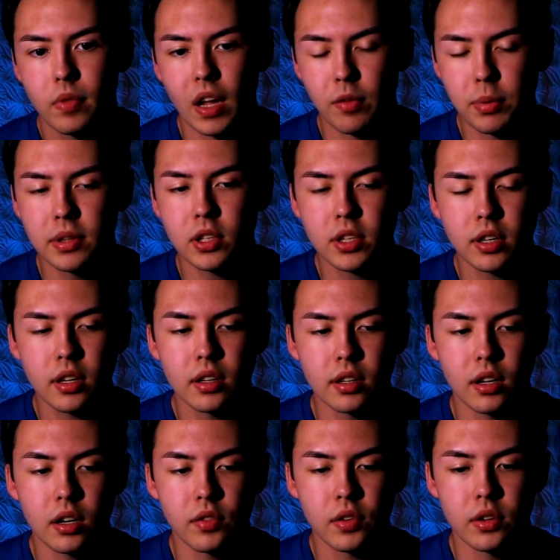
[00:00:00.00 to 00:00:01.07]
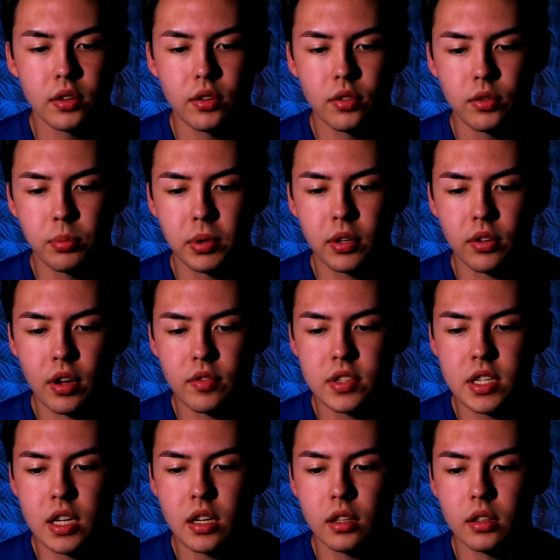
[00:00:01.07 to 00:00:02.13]
I've been looking at a lot of his, because
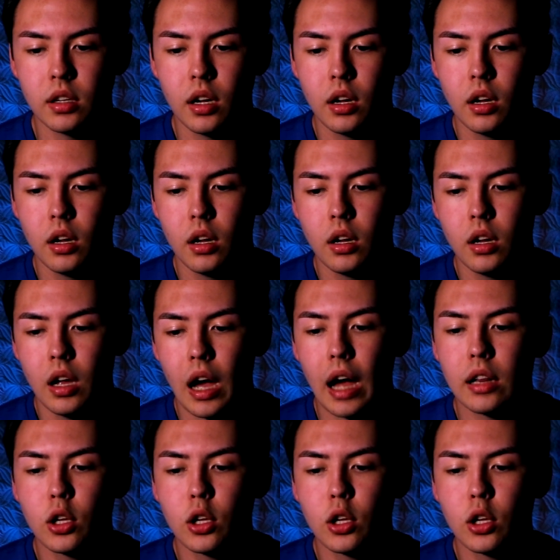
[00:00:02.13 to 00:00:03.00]
I